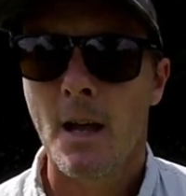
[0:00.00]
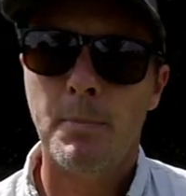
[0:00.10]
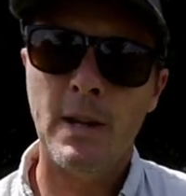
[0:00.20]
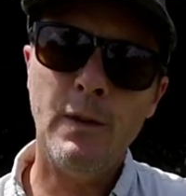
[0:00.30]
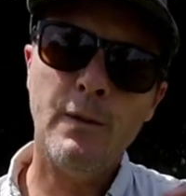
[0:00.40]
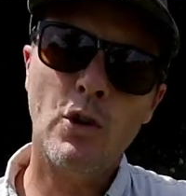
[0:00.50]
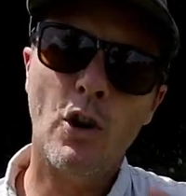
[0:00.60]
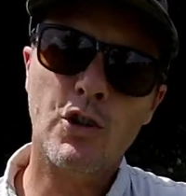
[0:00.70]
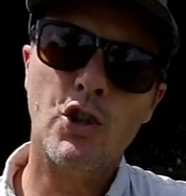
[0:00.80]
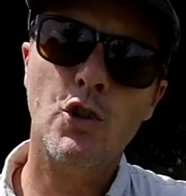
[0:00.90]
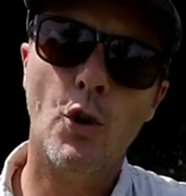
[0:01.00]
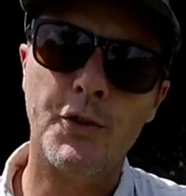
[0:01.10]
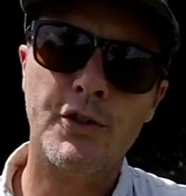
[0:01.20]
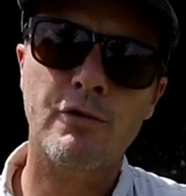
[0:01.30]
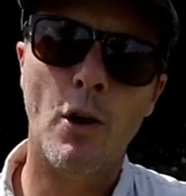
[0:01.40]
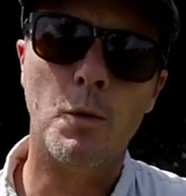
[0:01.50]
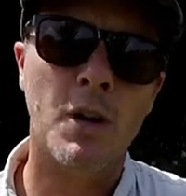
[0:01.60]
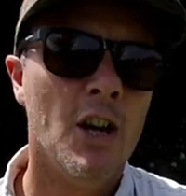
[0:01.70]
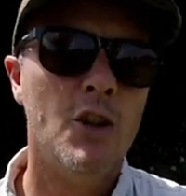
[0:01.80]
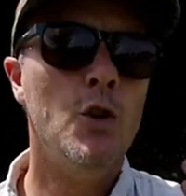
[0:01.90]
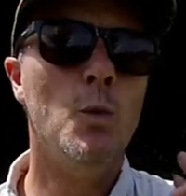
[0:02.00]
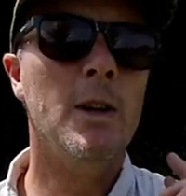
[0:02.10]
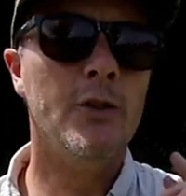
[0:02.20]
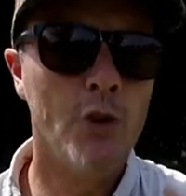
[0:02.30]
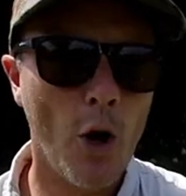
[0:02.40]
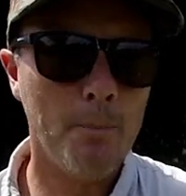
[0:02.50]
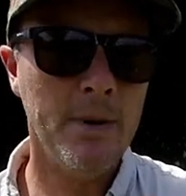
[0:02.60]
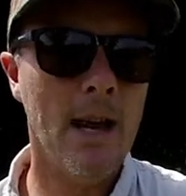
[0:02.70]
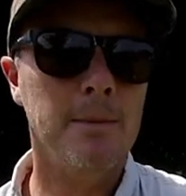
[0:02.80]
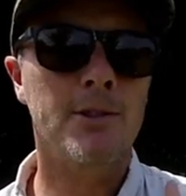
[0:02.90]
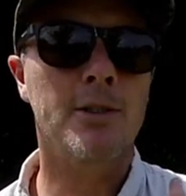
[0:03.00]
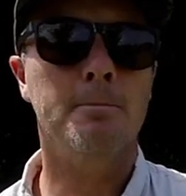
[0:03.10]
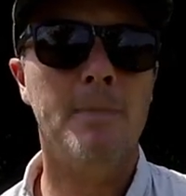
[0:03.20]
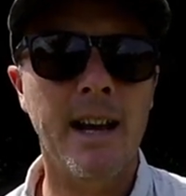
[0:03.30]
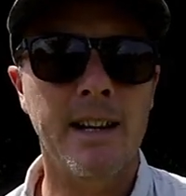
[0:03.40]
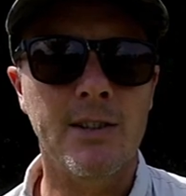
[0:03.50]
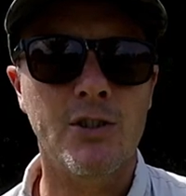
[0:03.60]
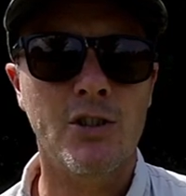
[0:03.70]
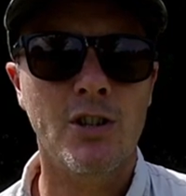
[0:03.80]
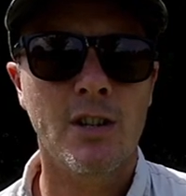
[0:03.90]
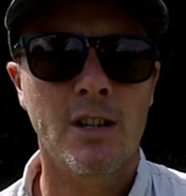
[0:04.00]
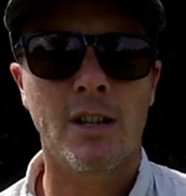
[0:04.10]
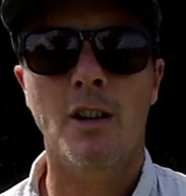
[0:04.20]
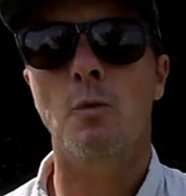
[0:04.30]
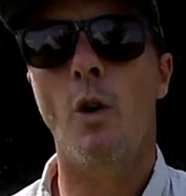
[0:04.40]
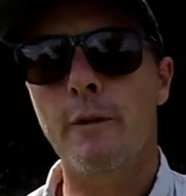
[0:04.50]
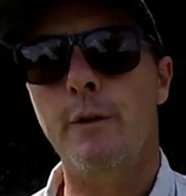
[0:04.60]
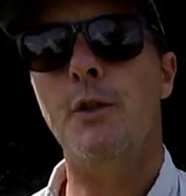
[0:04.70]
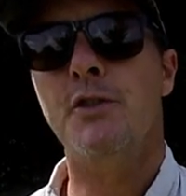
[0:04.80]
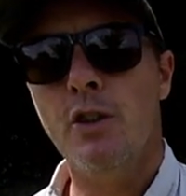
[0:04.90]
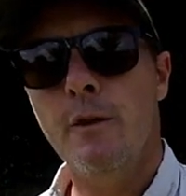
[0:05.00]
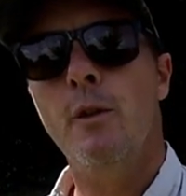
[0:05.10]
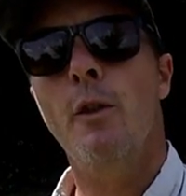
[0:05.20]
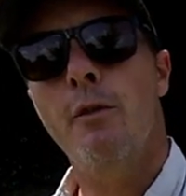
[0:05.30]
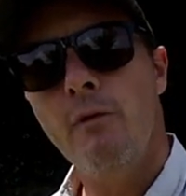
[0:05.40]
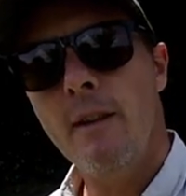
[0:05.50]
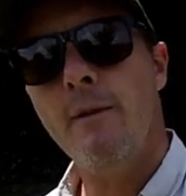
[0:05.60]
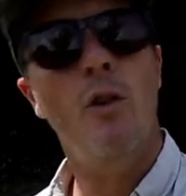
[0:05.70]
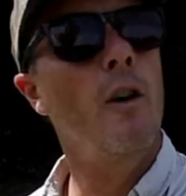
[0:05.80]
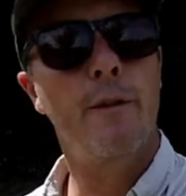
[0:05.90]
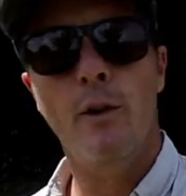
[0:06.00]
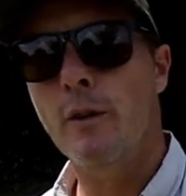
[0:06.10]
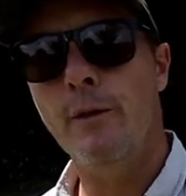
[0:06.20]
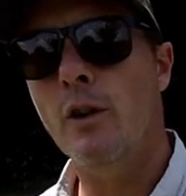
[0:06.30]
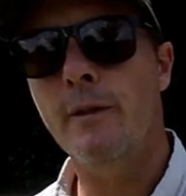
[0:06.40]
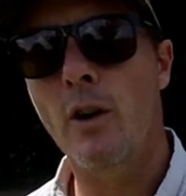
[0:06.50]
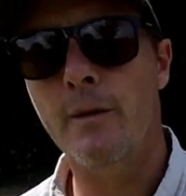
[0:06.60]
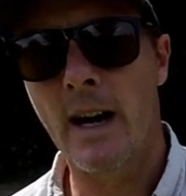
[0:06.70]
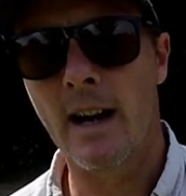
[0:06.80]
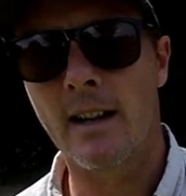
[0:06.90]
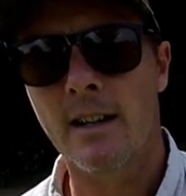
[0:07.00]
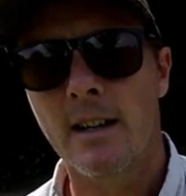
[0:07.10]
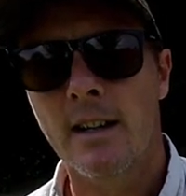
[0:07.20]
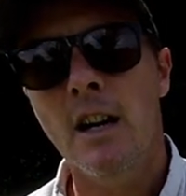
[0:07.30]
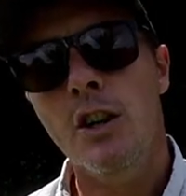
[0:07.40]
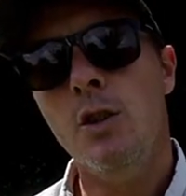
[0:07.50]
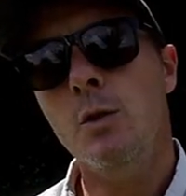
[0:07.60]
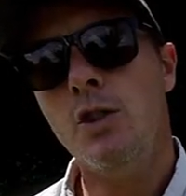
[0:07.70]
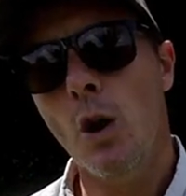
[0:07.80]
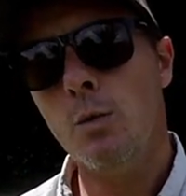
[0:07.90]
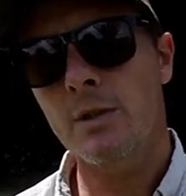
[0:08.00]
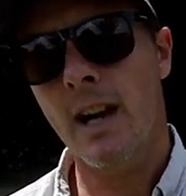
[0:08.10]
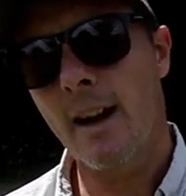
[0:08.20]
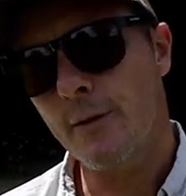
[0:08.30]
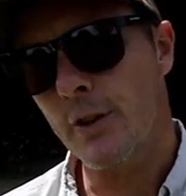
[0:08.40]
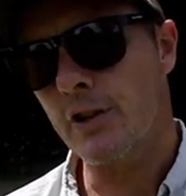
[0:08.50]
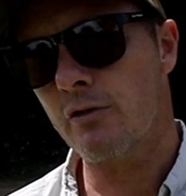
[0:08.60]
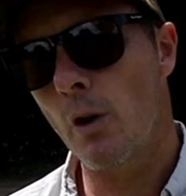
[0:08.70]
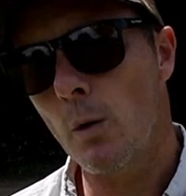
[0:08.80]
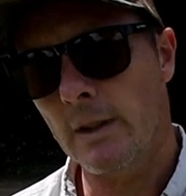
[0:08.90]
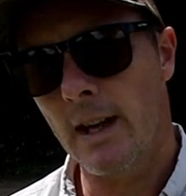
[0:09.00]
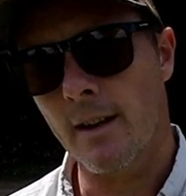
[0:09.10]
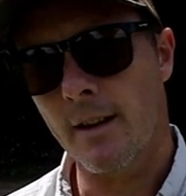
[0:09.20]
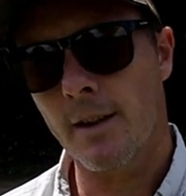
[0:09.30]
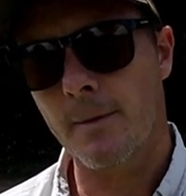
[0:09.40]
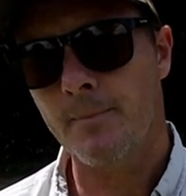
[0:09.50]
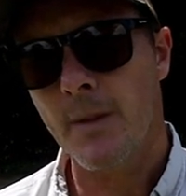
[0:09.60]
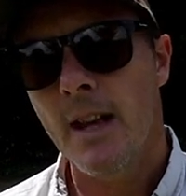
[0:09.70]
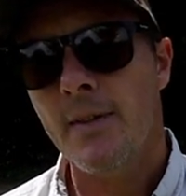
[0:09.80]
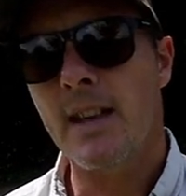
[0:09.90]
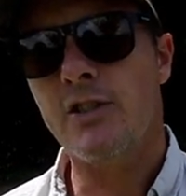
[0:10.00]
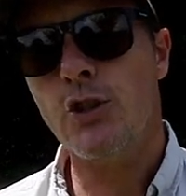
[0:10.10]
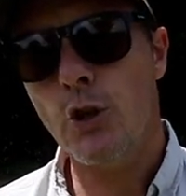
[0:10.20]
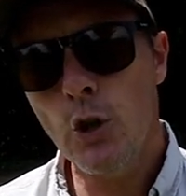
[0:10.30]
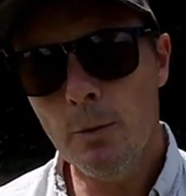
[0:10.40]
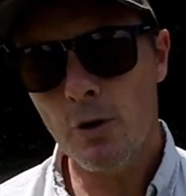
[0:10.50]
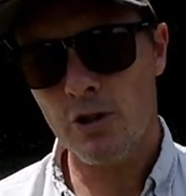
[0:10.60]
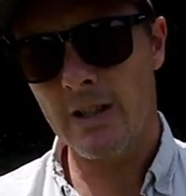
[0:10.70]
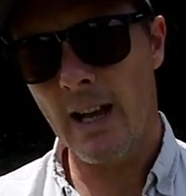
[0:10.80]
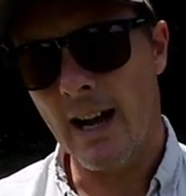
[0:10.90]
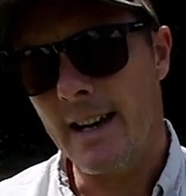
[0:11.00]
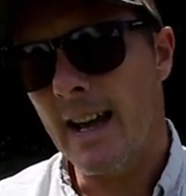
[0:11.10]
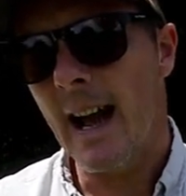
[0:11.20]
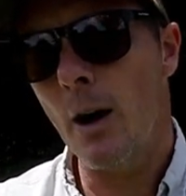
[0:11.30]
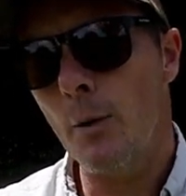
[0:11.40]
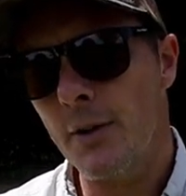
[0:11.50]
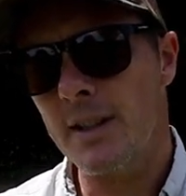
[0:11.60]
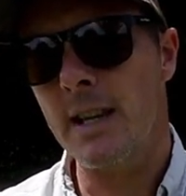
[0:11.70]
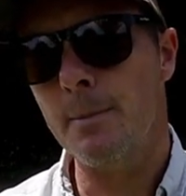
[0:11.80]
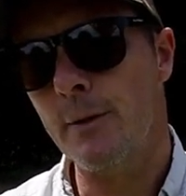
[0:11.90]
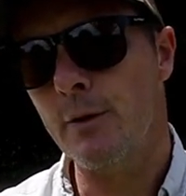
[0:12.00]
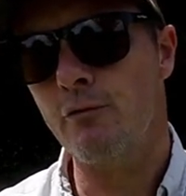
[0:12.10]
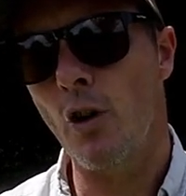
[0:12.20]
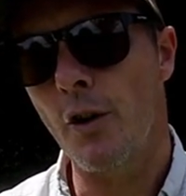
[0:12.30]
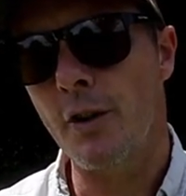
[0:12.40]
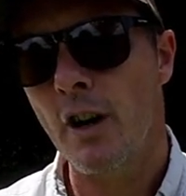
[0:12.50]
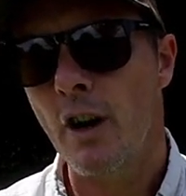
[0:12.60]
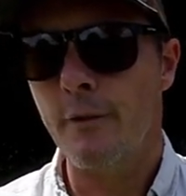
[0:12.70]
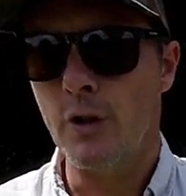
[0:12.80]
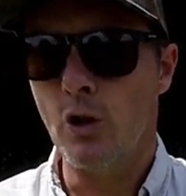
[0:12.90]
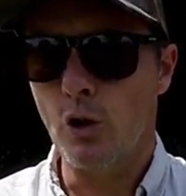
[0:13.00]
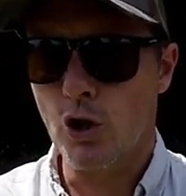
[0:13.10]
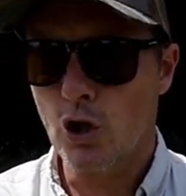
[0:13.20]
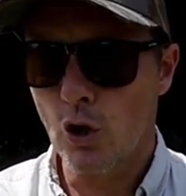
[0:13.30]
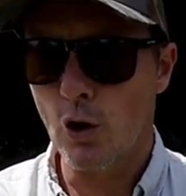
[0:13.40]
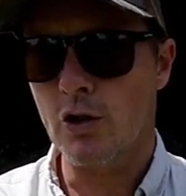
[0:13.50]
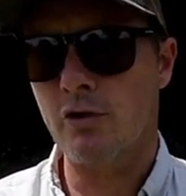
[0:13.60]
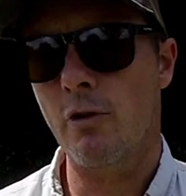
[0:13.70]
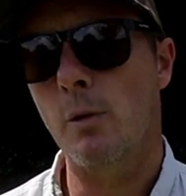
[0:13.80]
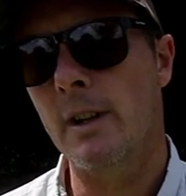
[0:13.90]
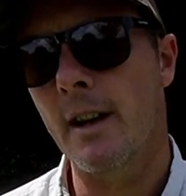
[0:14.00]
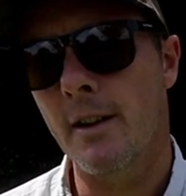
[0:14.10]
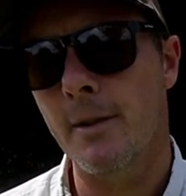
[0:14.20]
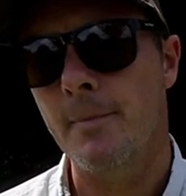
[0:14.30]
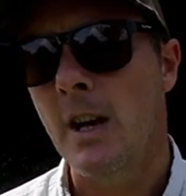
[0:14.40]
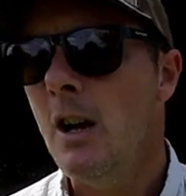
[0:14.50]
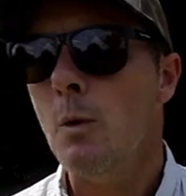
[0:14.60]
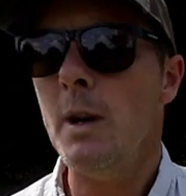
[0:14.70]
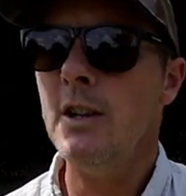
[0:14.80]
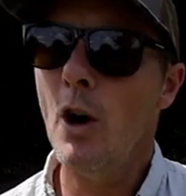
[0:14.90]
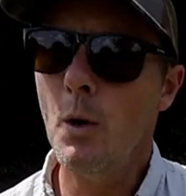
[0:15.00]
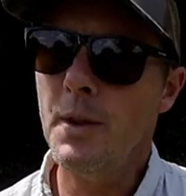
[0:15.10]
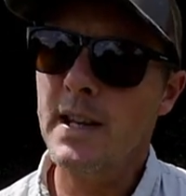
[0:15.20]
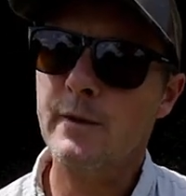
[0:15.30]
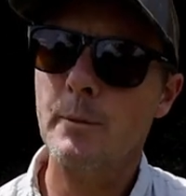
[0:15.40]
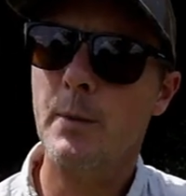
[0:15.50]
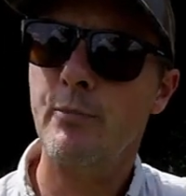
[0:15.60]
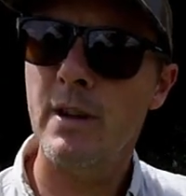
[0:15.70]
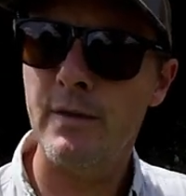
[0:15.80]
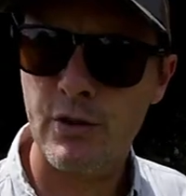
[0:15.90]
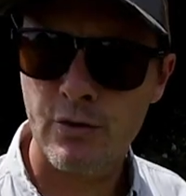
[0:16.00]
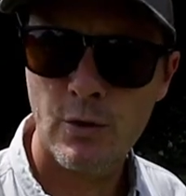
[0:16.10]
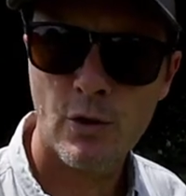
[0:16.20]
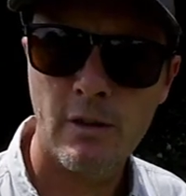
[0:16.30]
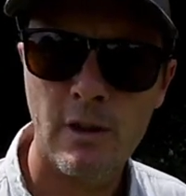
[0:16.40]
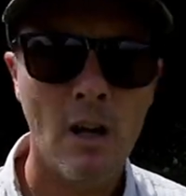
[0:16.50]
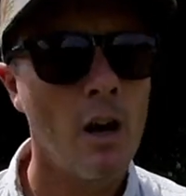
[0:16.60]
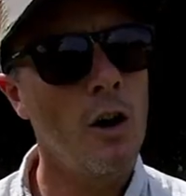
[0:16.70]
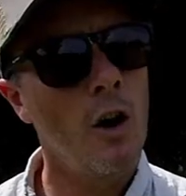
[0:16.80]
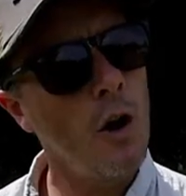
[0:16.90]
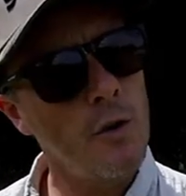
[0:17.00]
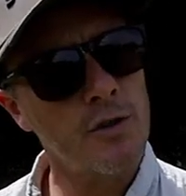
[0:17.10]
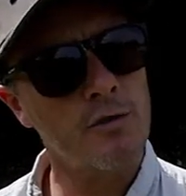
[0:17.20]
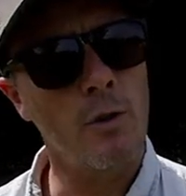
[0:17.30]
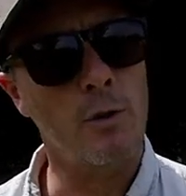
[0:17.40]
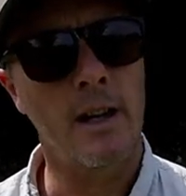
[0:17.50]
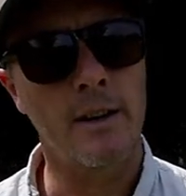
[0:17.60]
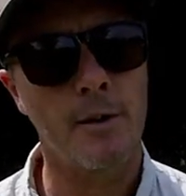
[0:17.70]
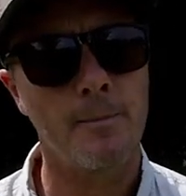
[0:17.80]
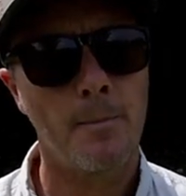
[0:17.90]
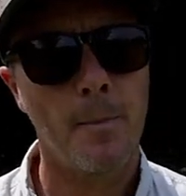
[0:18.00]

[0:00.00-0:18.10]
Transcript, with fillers: But if you've got a short stroke, you will not be able to manage one foot, two foot, three foot, or four foot of overhang. You don't have the stroke length. There's too much line out the tip of the rod for your short stroke length. We know this from the previous tutorial on stroke length.